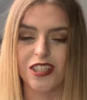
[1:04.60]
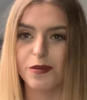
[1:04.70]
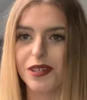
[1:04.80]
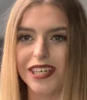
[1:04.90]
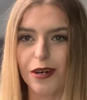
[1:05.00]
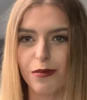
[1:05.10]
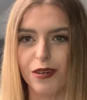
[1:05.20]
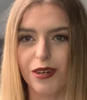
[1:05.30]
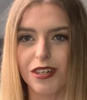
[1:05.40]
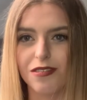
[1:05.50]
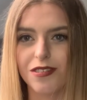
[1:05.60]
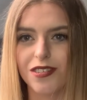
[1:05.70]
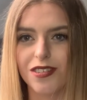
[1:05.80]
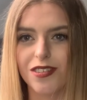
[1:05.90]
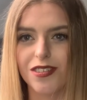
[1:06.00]
be able to help me when,
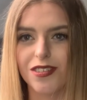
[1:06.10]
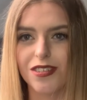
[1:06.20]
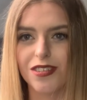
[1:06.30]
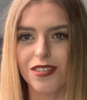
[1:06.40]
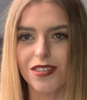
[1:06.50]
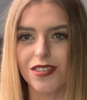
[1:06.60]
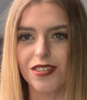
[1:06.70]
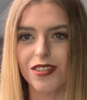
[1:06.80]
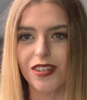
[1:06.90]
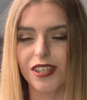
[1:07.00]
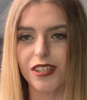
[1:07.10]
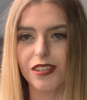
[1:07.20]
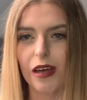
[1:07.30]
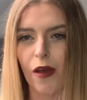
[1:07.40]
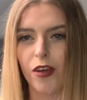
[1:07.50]
like,
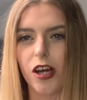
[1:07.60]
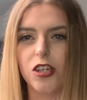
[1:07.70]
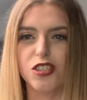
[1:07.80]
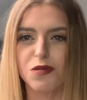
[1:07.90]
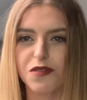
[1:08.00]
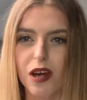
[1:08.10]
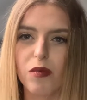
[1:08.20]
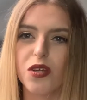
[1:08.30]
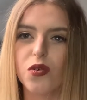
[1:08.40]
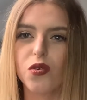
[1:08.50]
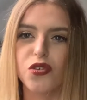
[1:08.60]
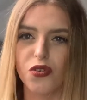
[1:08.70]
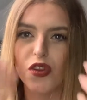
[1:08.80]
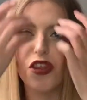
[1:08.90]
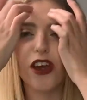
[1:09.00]
having hugs with my family or
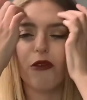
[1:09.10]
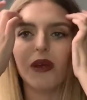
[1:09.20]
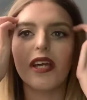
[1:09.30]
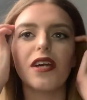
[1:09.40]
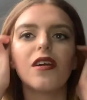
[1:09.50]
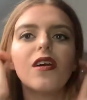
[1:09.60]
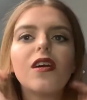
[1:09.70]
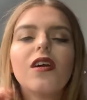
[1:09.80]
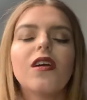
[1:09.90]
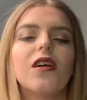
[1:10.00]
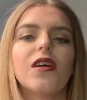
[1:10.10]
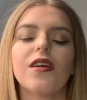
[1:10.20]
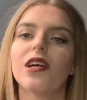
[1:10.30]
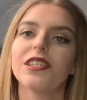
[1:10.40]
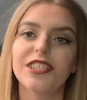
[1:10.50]
doing the therapy
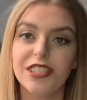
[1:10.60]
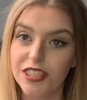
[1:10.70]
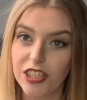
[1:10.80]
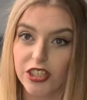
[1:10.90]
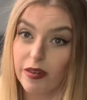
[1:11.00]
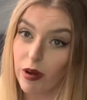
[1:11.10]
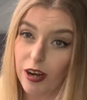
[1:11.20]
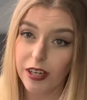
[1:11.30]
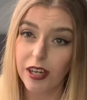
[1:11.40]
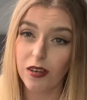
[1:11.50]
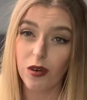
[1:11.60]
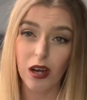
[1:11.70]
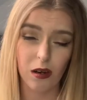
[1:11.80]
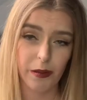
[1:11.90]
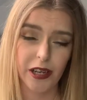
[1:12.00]
isn't essentially working or
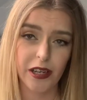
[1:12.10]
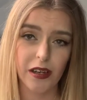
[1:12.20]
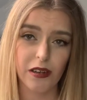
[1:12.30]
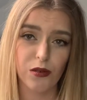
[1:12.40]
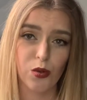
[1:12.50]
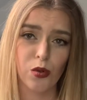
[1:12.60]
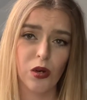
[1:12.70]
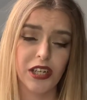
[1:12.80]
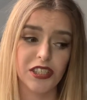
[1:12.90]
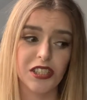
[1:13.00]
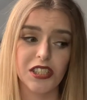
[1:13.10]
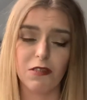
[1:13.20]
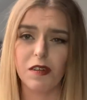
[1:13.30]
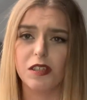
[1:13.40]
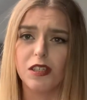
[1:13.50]
helping, or I just need
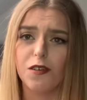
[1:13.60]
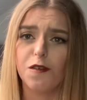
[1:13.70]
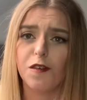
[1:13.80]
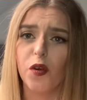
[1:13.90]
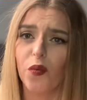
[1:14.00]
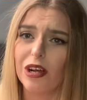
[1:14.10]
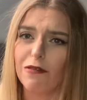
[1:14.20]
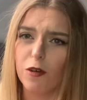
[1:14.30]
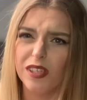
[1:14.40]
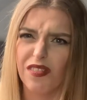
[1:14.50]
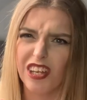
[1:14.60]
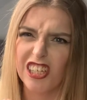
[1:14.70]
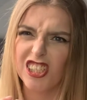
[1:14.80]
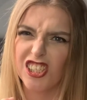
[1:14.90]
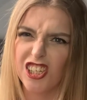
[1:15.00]
something to fiddle with or something
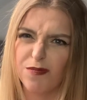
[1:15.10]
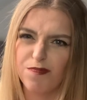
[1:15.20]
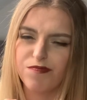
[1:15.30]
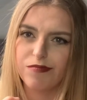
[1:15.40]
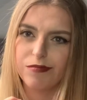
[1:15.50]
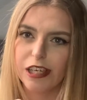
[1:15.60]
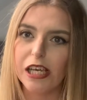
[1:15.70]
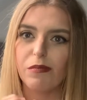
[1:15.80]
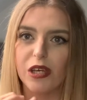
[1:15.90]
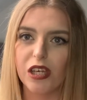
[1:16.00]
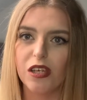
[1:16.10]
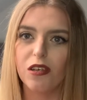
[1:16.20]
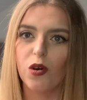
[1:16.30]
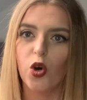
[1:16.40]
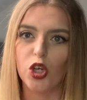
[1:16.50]
just to keep me
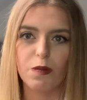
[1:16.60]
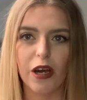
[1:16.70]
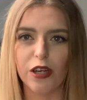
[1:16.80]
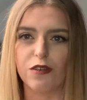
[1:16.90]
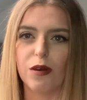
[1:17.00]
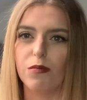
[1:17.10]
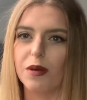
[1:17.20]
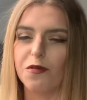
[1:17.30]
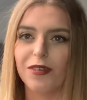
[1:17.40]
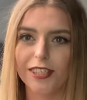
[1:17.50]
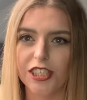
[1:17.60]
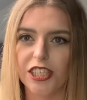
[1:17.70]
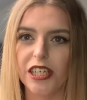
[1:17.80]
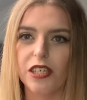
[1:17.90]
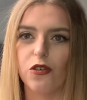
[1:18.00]
occupied if I'm a bit
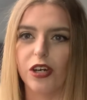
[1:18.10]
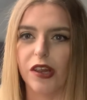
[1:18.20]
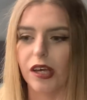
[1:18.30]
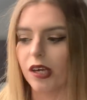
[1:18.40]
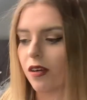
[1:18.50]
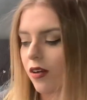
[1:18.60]
fidgety or anything.